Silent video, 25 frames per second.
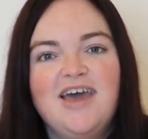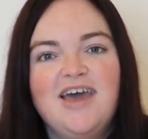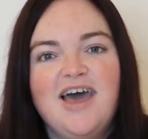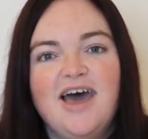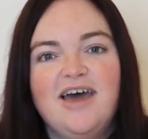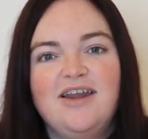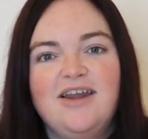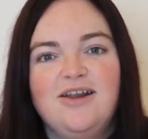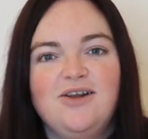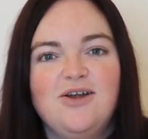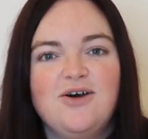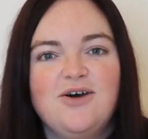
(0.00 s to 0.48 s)

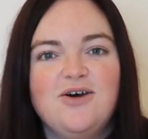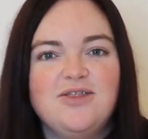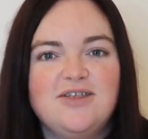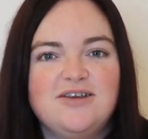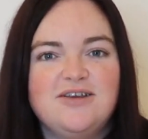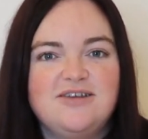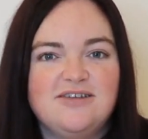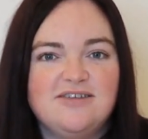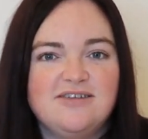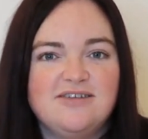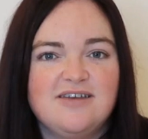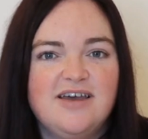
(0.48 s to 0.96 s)
And a lot of the
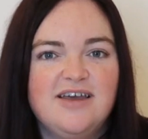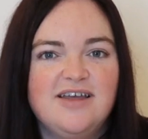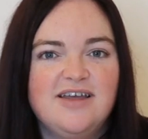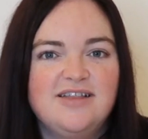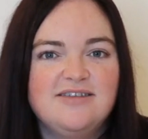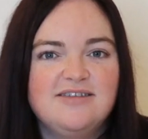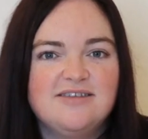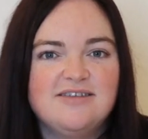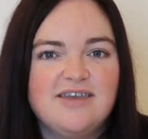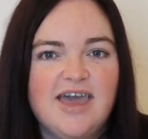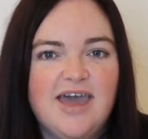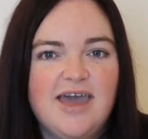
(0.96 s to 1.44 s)

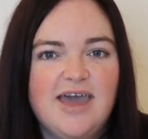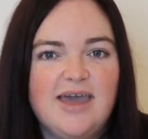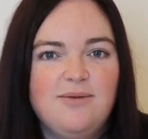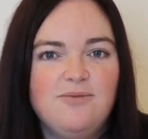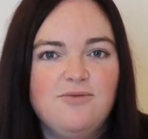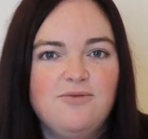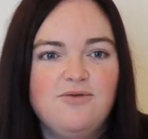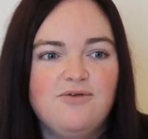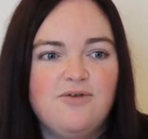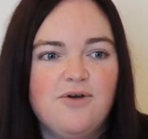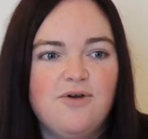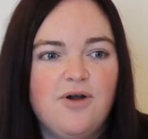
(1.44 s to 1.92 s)
designs
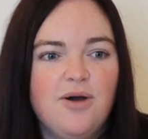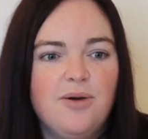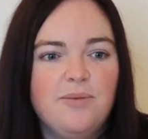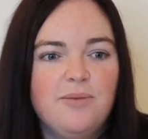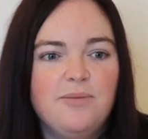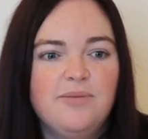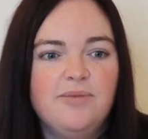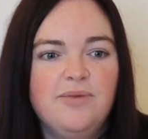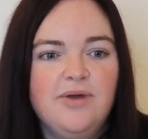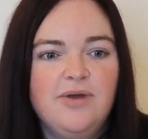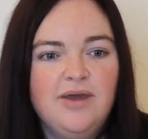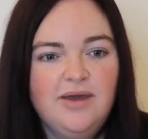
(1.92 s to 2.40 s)
came
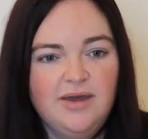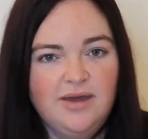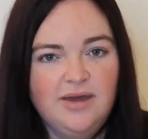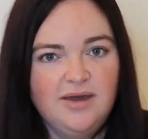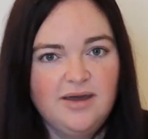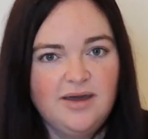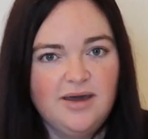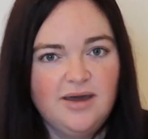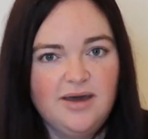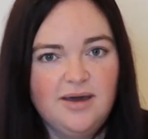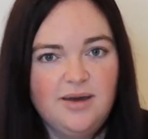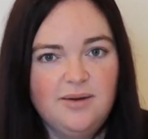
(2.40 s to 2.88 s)
from,
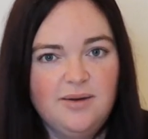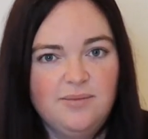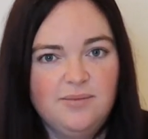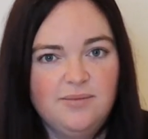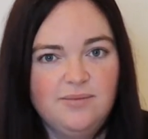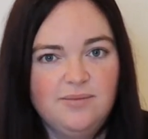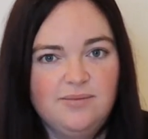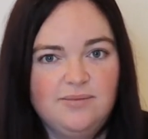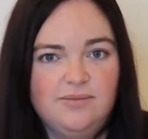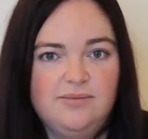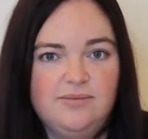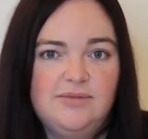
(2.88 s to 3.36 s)

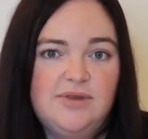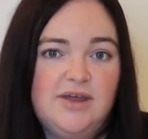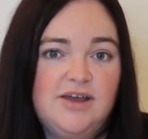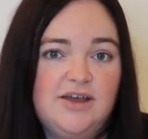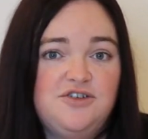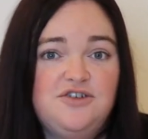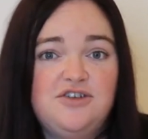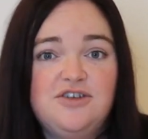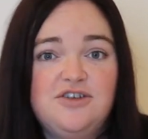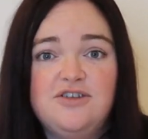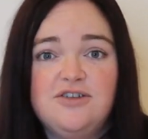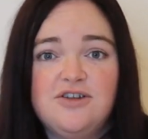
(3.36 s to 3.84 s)
like
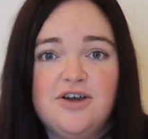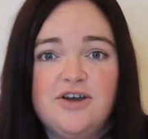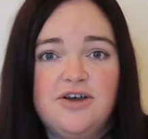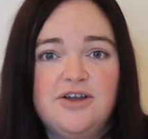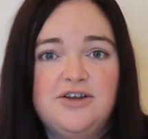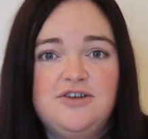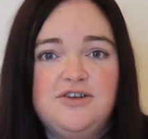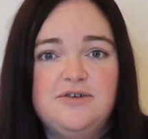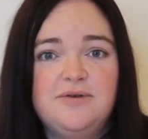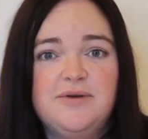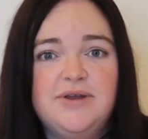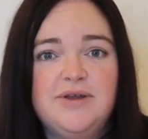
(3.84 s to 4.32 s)
she
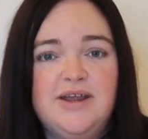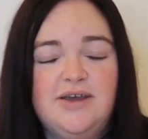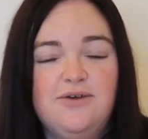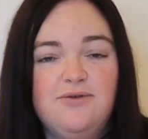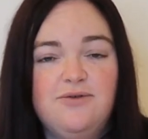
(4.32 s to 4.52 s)
started doing